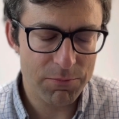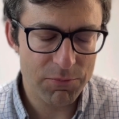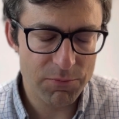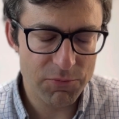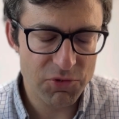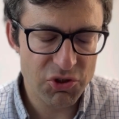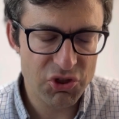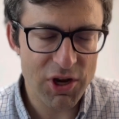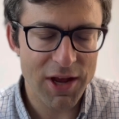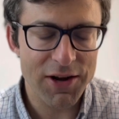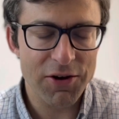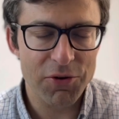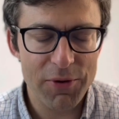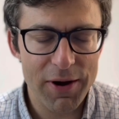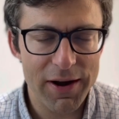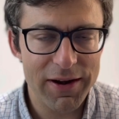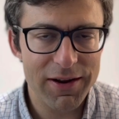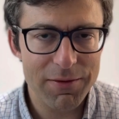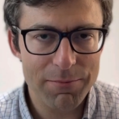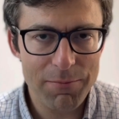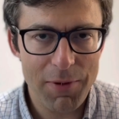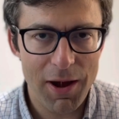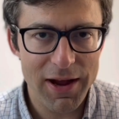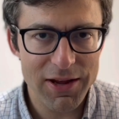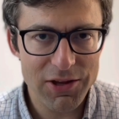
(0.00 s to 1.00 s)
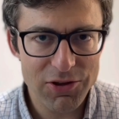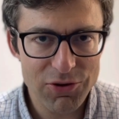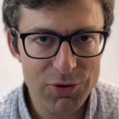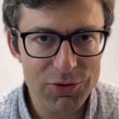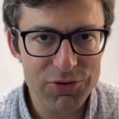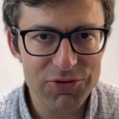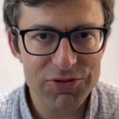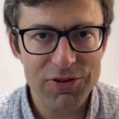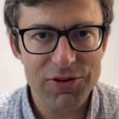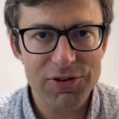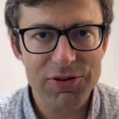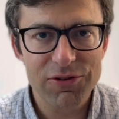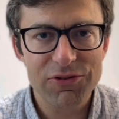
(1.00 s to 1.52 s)
generated by
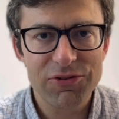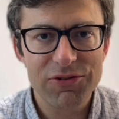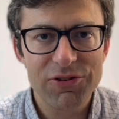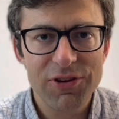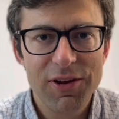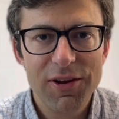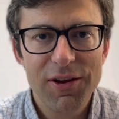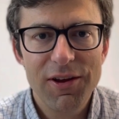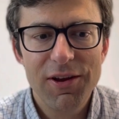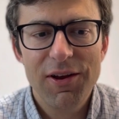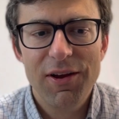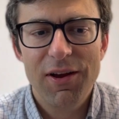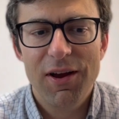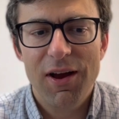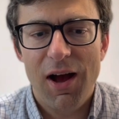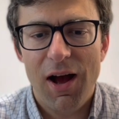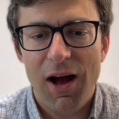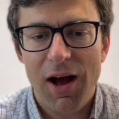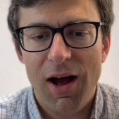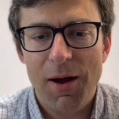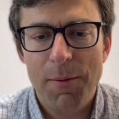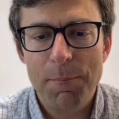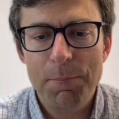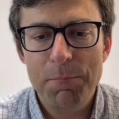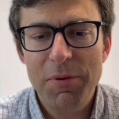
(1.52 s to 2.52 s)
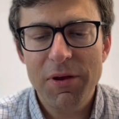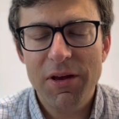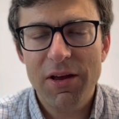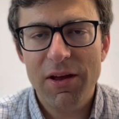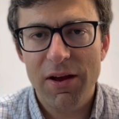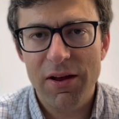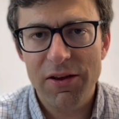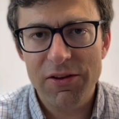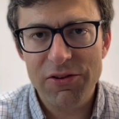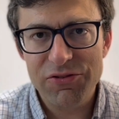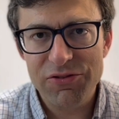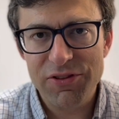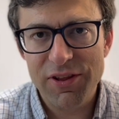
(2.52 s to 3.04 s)
users,
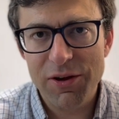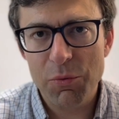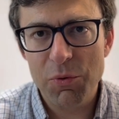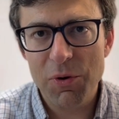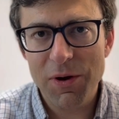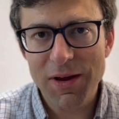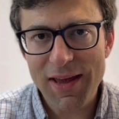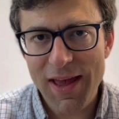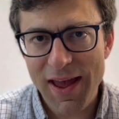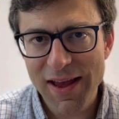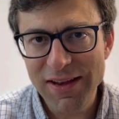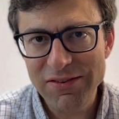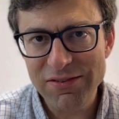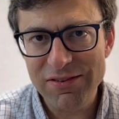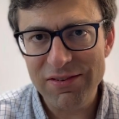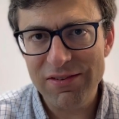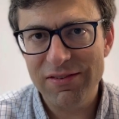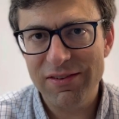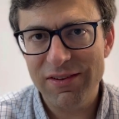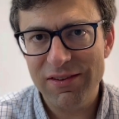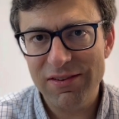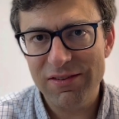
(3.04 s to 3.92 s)
because there were cases that